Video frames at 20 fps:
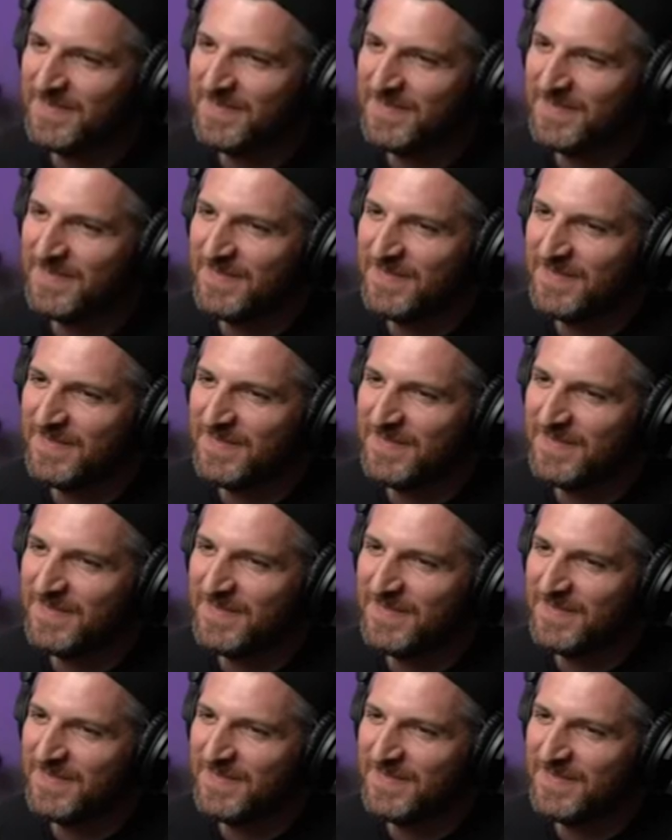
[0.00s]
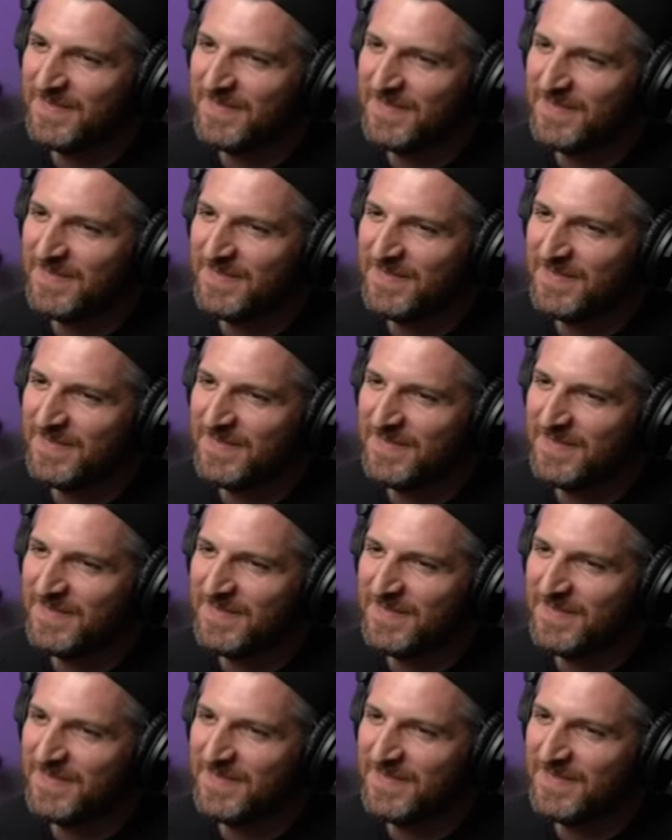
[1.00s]

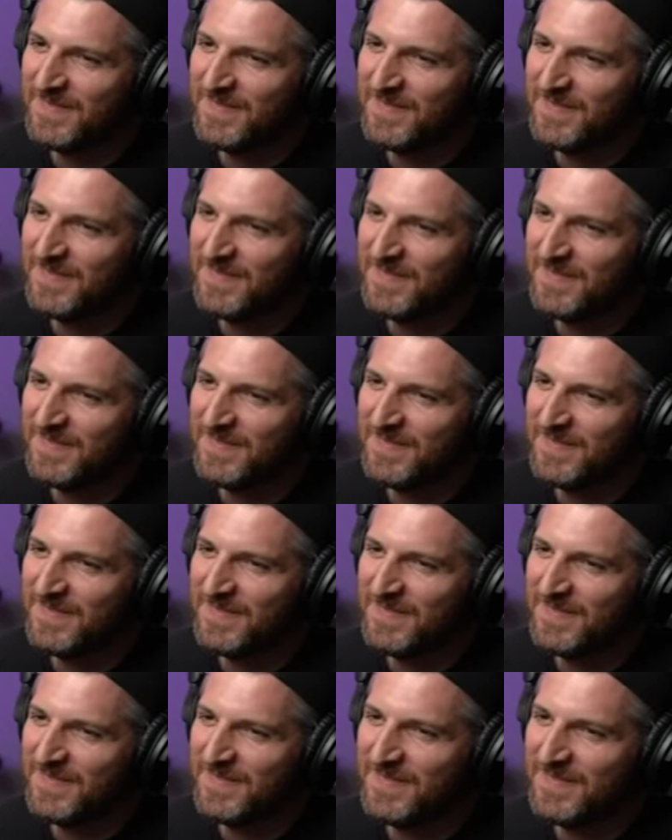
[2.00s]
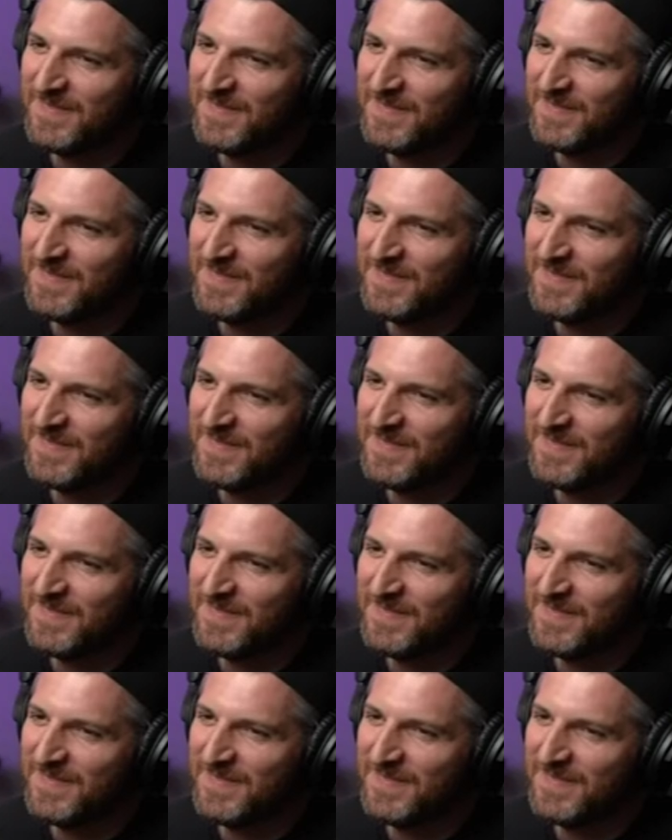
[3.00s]

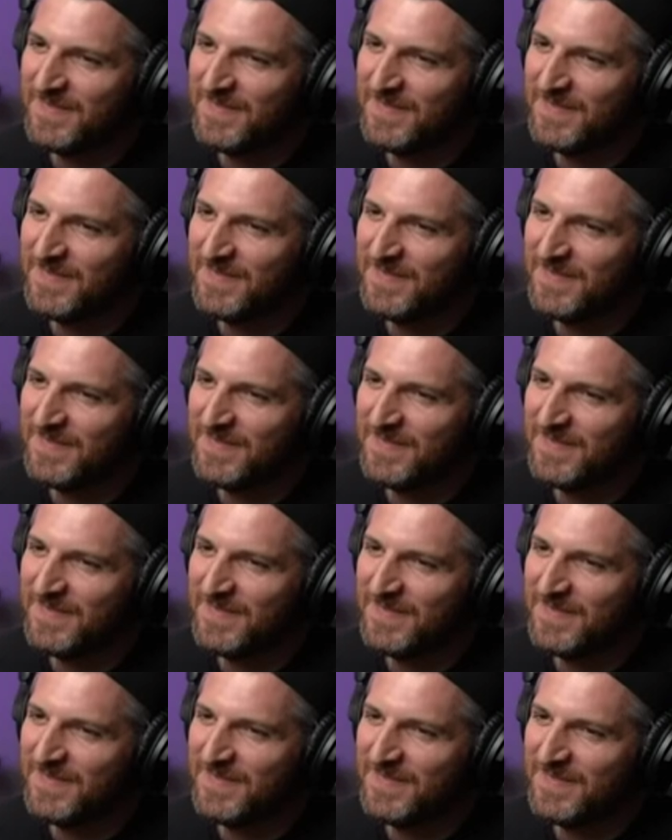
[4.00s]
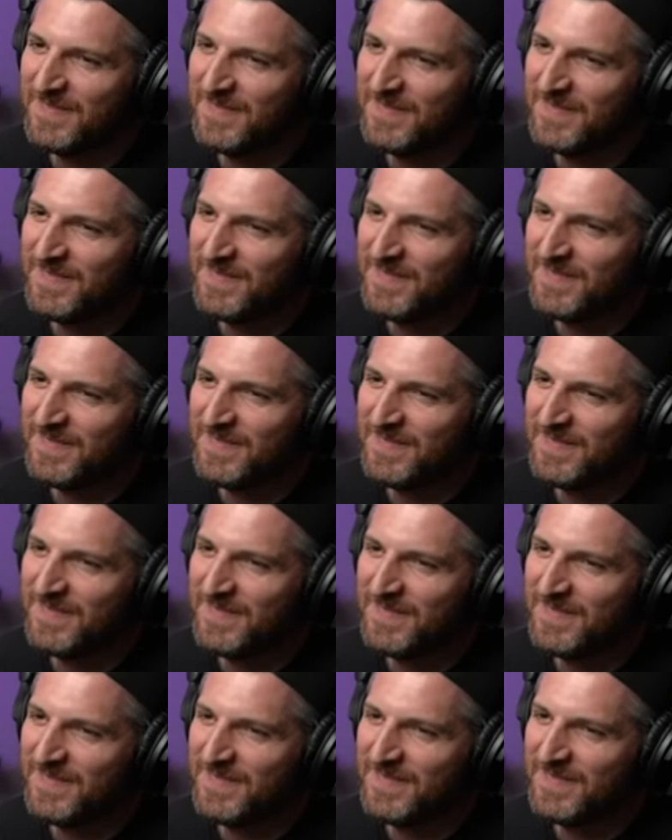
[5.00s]

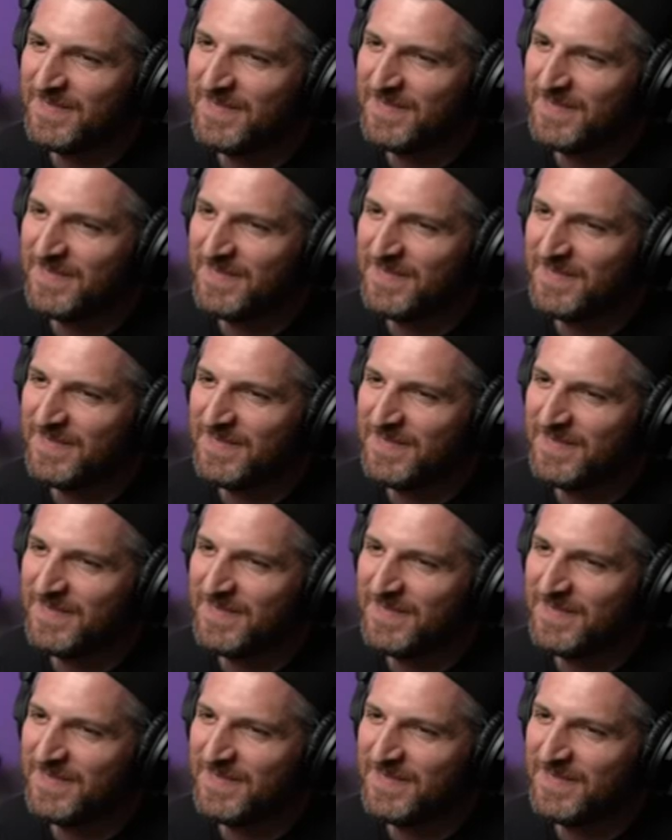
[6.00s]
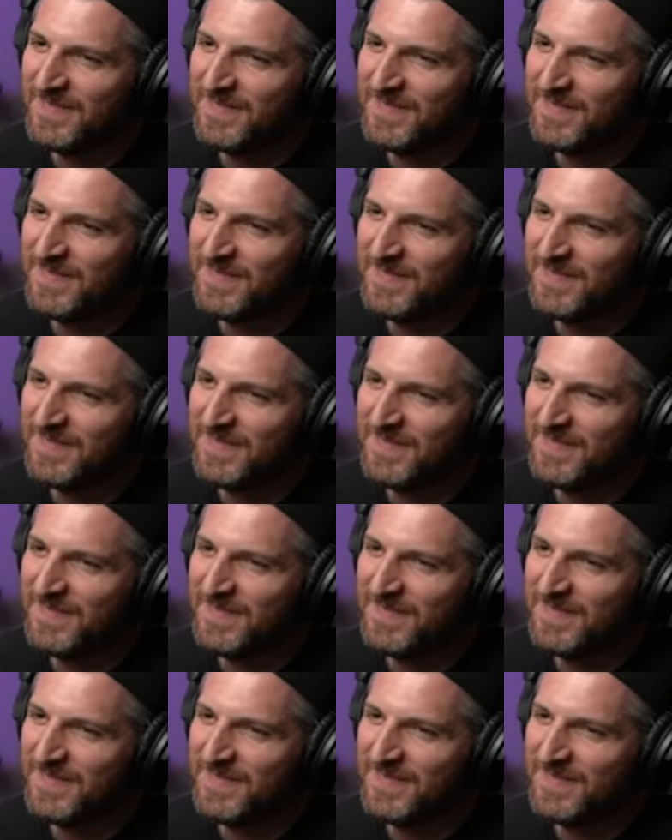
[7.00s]
(not speaking)